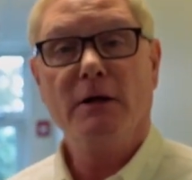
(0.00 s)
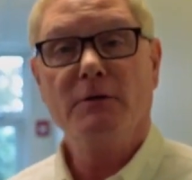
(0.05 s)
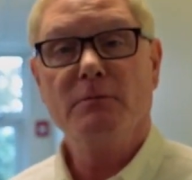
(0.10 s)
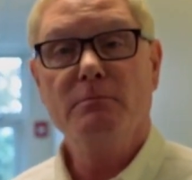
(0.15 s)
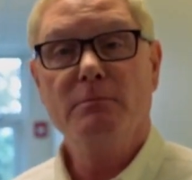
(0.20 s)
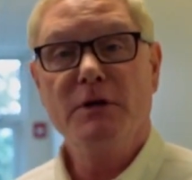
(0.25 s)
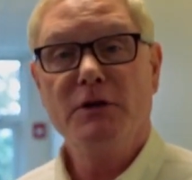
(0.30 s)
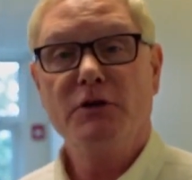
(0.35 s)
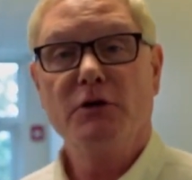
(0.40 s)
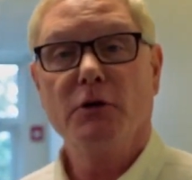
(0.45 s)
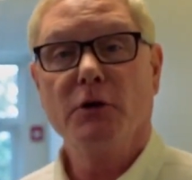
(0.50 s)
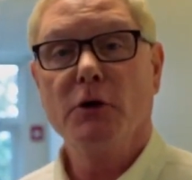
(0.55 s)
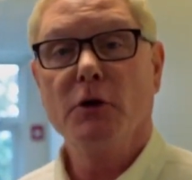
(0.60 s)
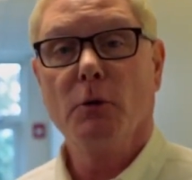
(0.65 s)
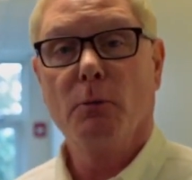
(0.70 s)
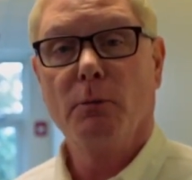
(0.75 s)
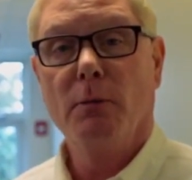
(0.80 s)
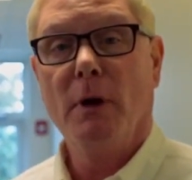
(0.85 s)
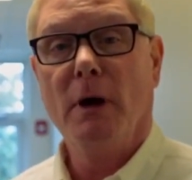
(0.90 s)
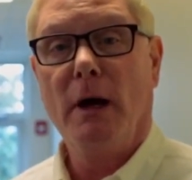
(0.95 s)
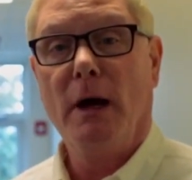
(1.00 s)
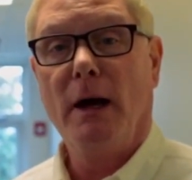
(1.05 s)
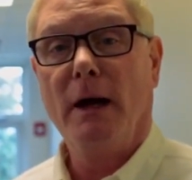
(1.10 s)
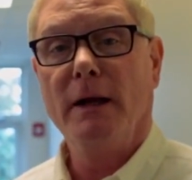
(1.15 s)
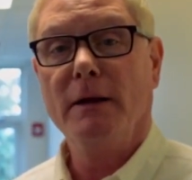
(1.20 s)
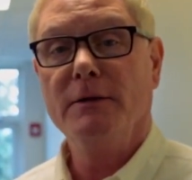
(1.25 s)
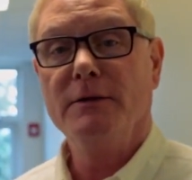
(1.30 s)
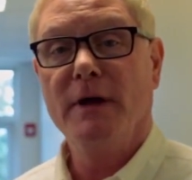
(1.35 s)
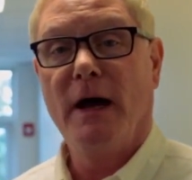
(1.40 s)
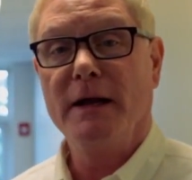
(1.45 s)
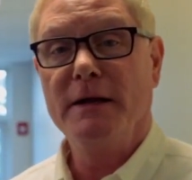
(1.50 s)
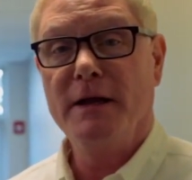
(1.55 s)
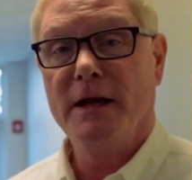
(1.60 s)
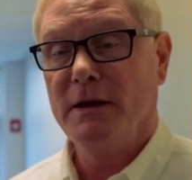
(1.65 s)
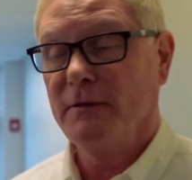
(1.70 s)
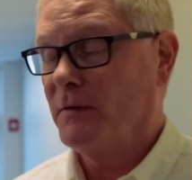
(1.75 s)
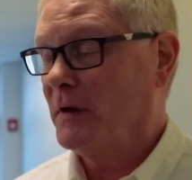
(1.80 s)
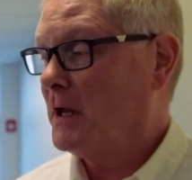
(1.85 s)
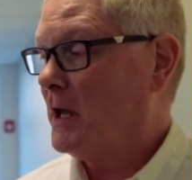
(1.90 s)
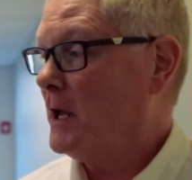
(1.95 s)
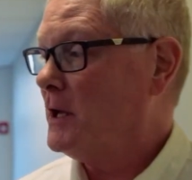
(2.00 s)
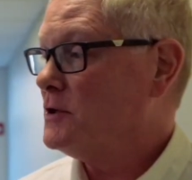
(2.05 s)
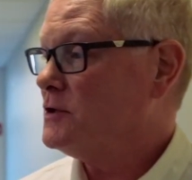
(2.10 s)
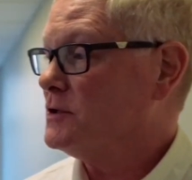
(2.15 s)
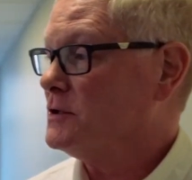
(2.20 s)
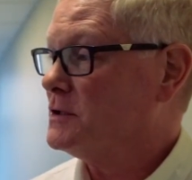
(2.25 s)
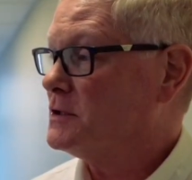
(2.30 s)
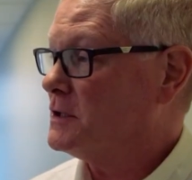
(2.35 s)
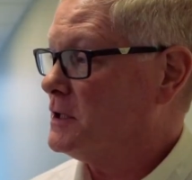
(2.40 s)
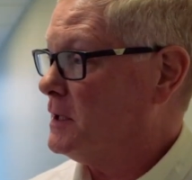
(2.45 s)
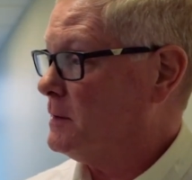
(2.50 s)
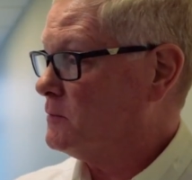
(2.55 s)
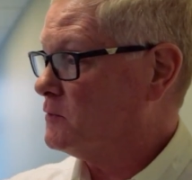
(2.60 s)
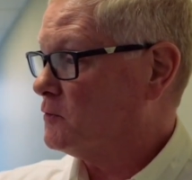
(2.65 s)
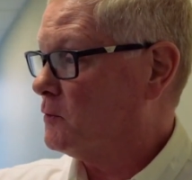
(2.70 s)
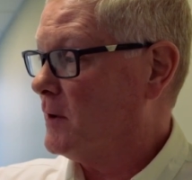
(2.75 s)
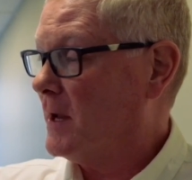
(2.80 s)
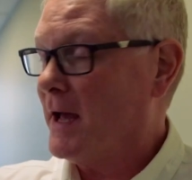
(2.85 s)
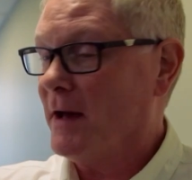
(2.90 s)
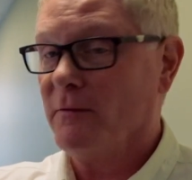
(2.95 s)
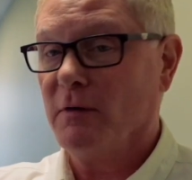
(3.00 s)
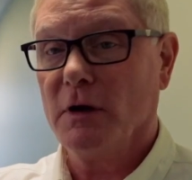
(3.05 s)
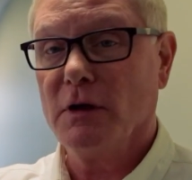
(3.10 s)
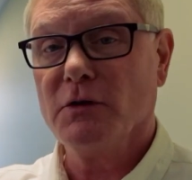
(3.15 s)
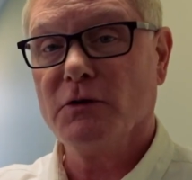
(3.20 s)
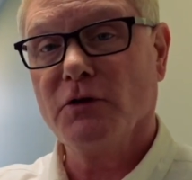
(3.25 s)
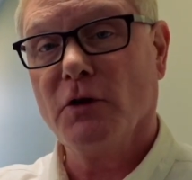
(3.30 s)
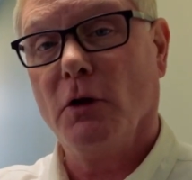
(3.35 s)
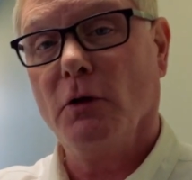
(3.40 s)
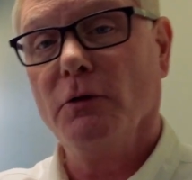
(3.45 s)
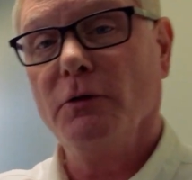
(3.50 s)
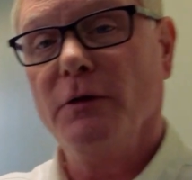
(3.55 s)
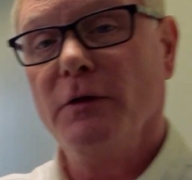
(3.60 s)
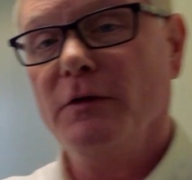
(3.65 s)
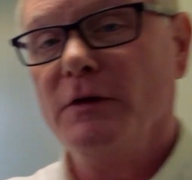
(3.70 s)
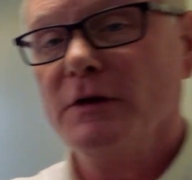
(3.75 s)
material identification schemes. So we have a consultant in